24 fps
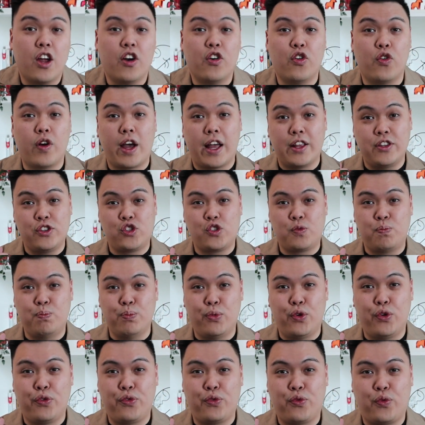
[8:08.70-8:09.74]
Run
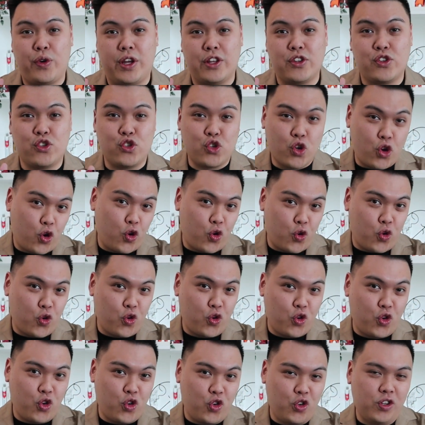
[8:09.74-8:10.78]
smooth with
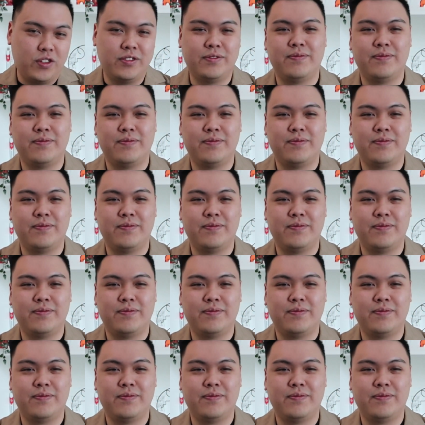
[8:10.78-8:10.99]
Zoho.